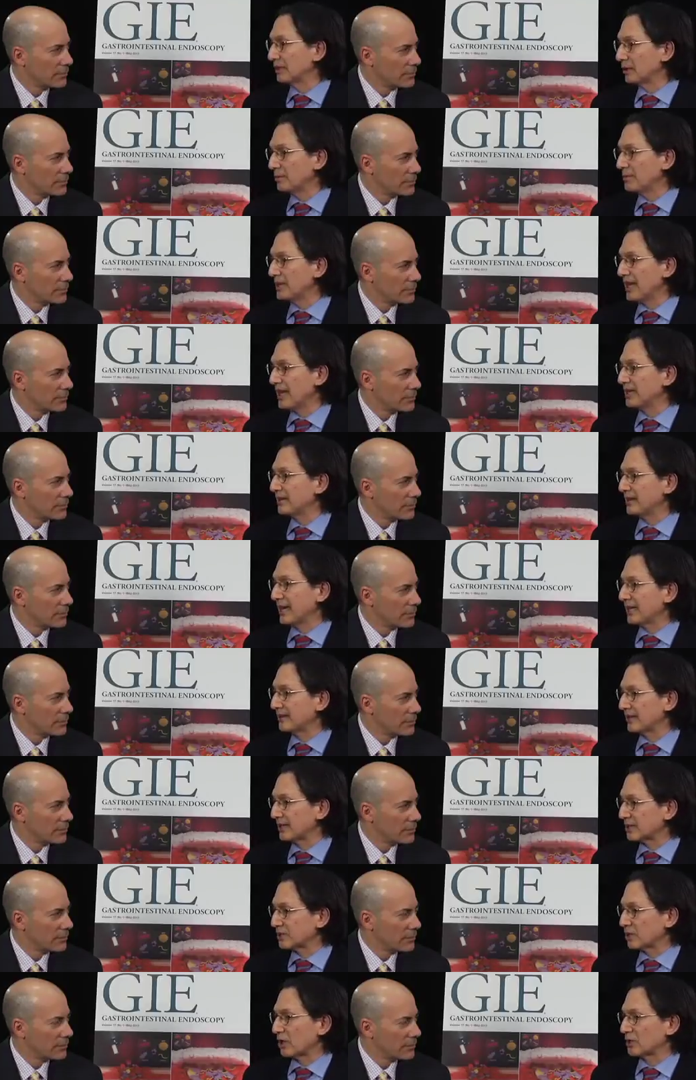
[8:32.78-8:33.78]
Speaker 1: eliminate
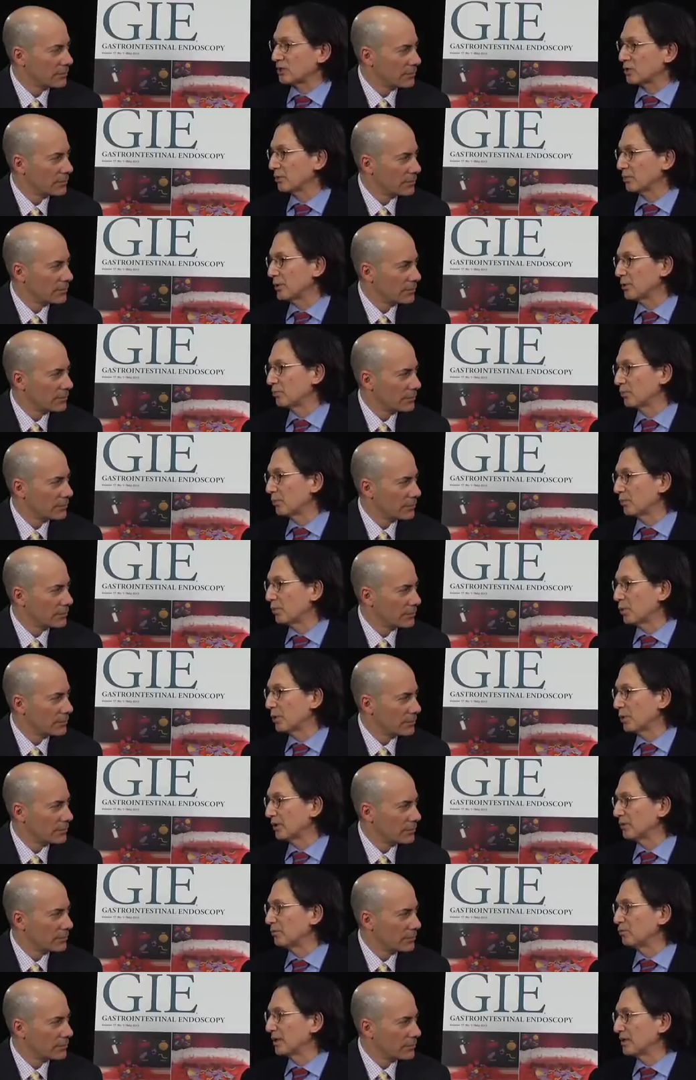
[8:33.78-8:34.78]
that. That's also been
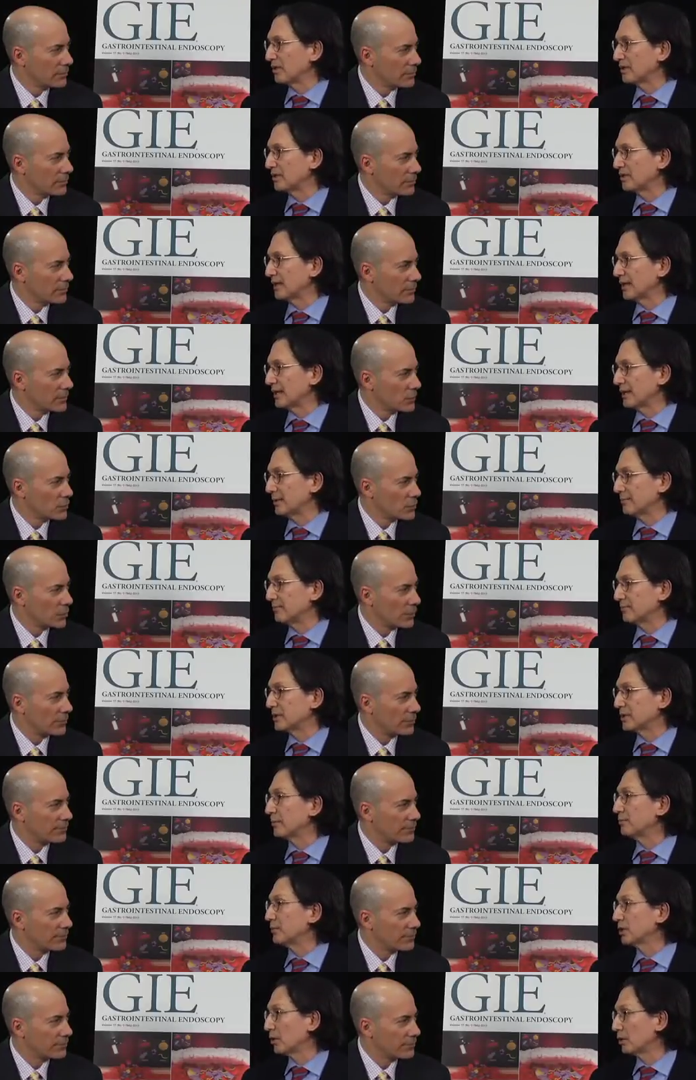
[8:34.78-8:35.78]
reported with um, sure.
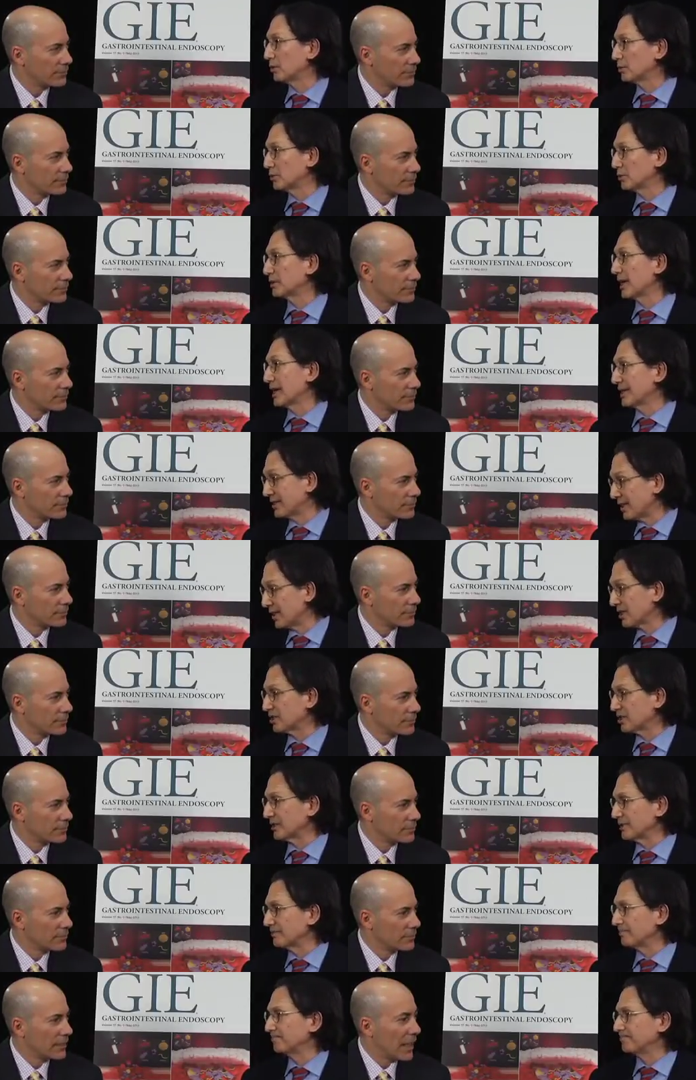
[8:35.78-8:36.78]
submucosal
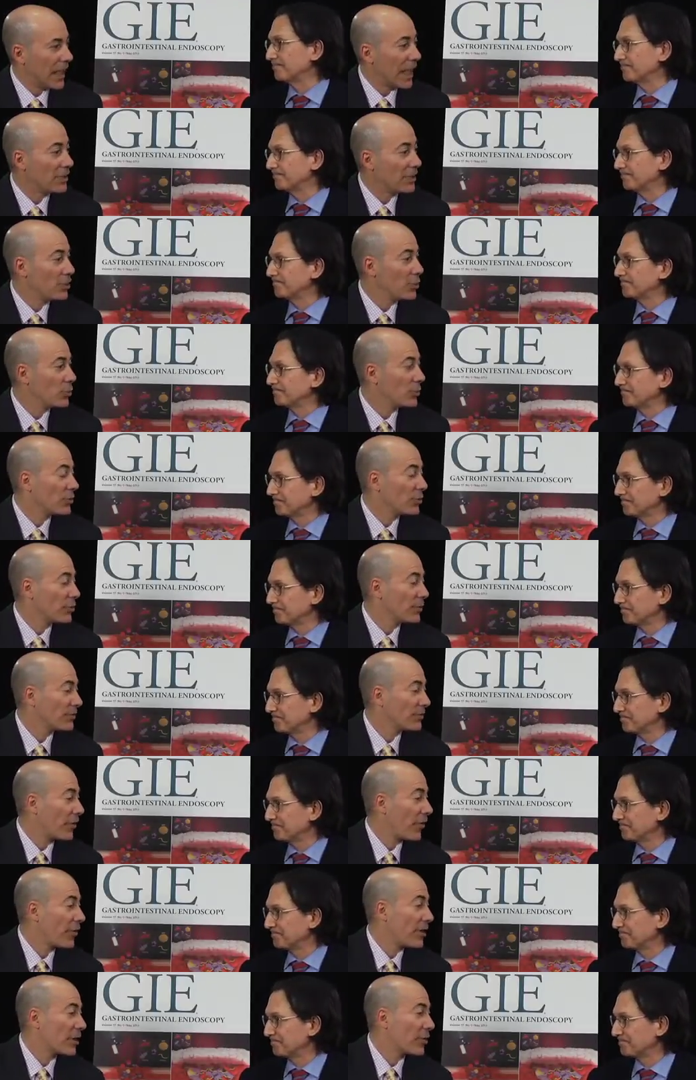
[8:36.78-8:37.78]
dissection.
Speaker 2: And you are doing
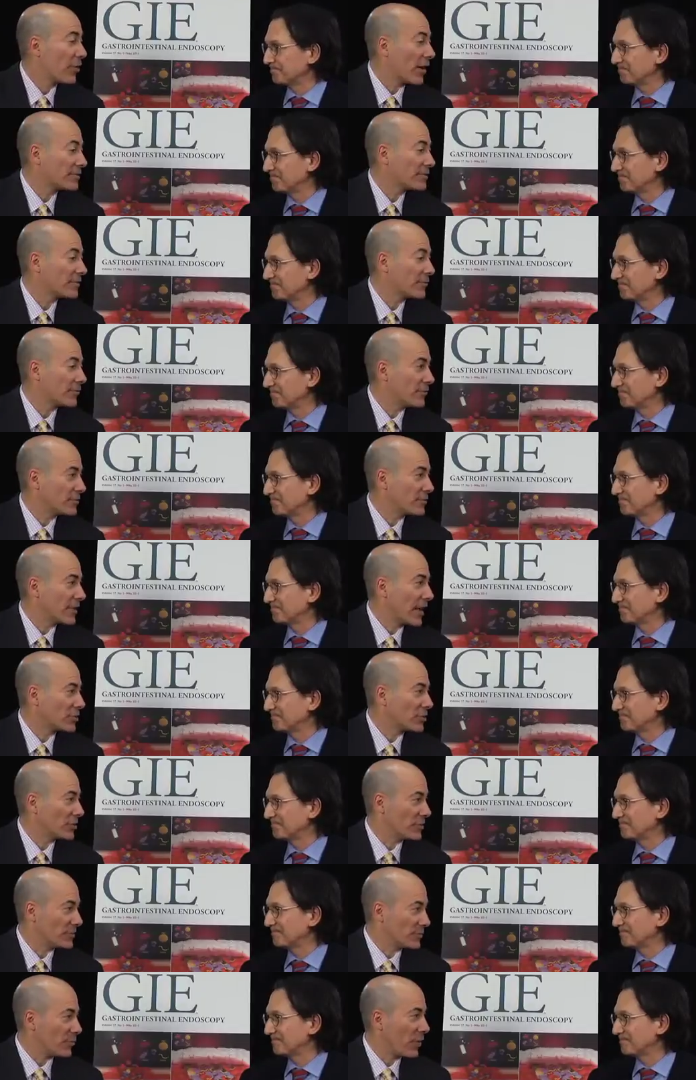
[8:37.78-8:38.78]
very aggressive
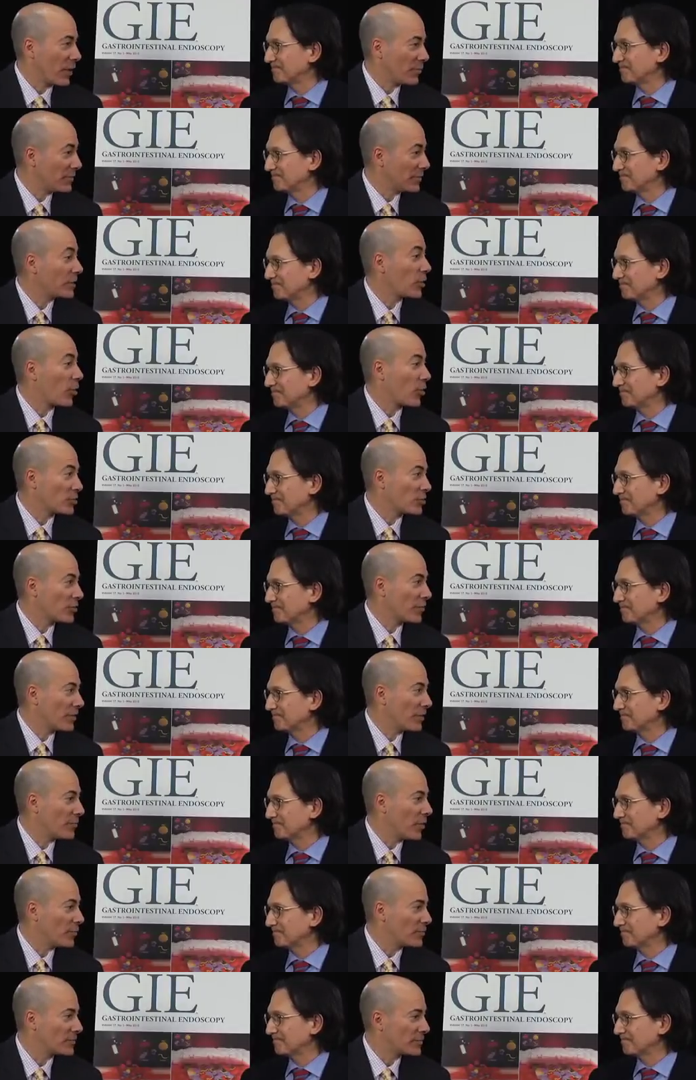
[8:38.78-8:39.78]
resections, probably larger
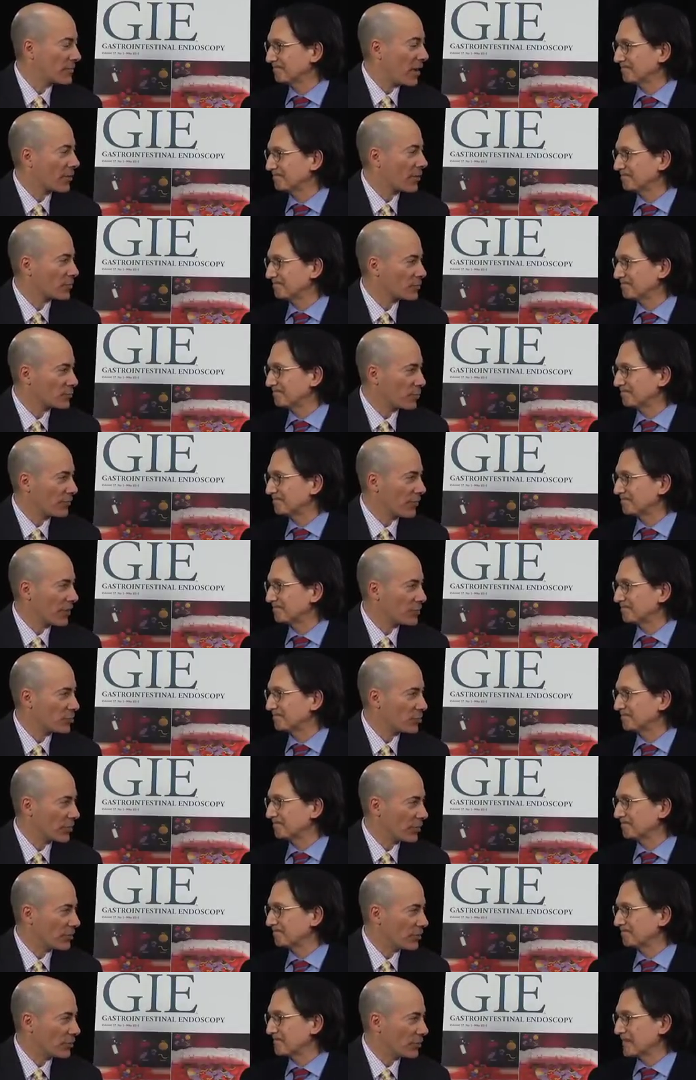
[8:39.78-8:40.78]
than most doctors would
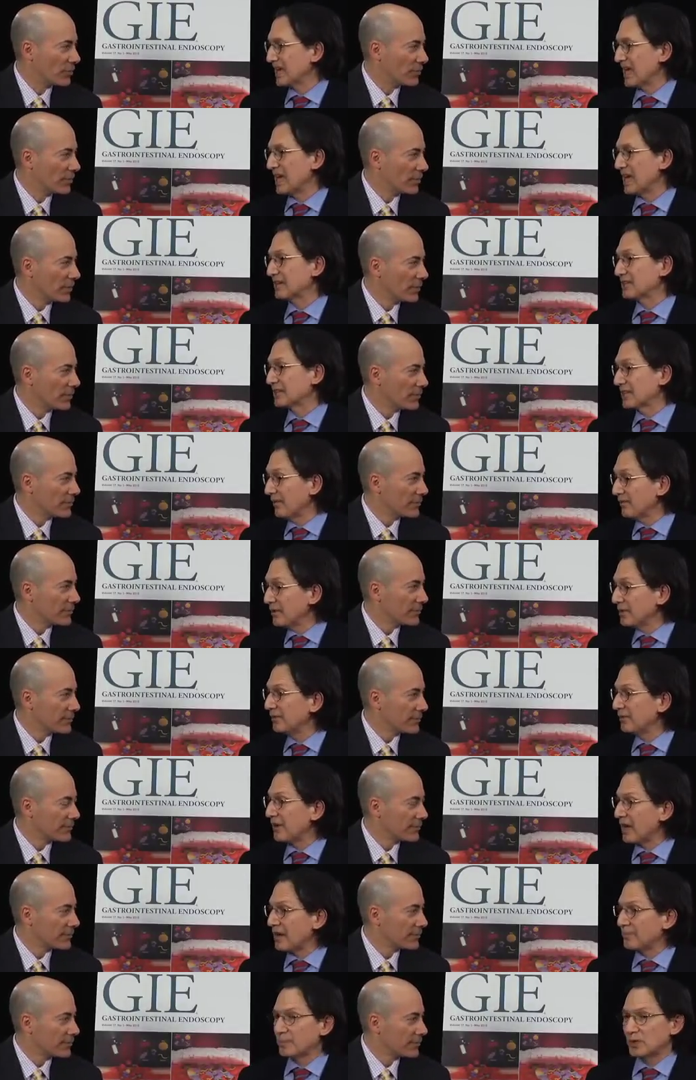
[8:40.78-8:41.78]
venture to do.
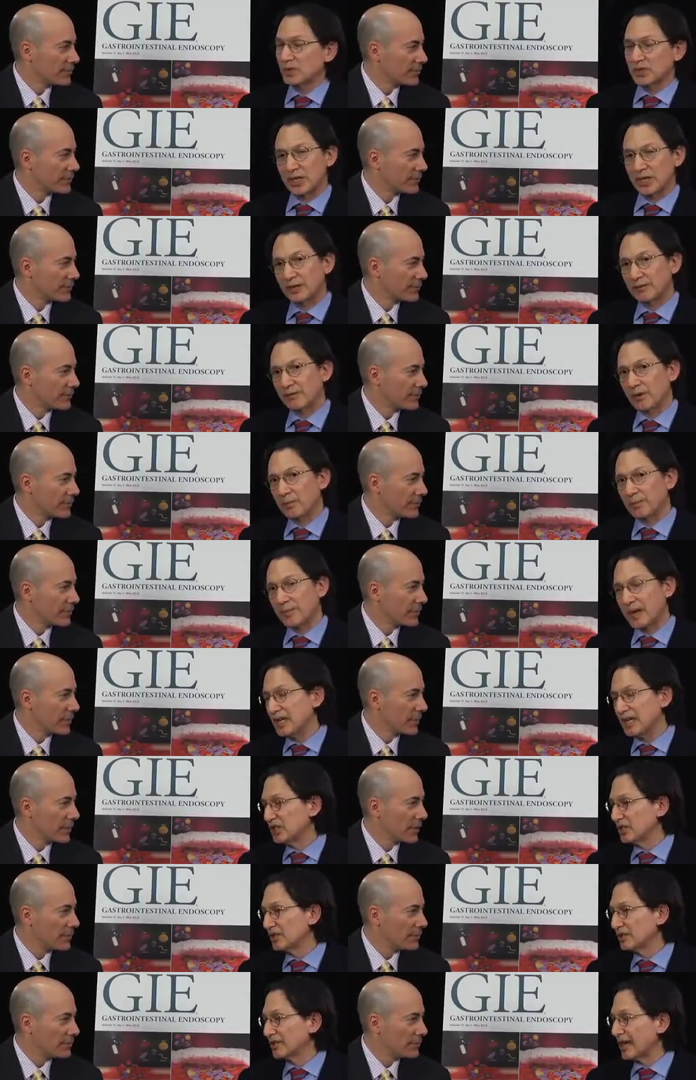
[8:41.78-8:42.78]
Speaker 1: seventy-five percent of our
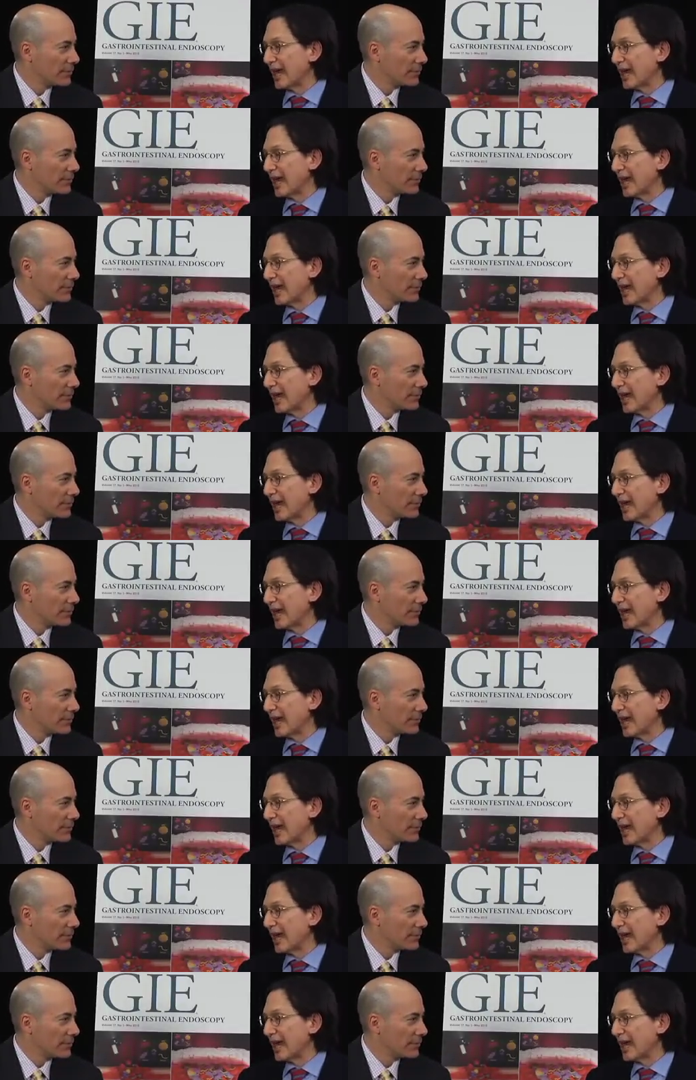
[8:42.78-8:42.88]
patients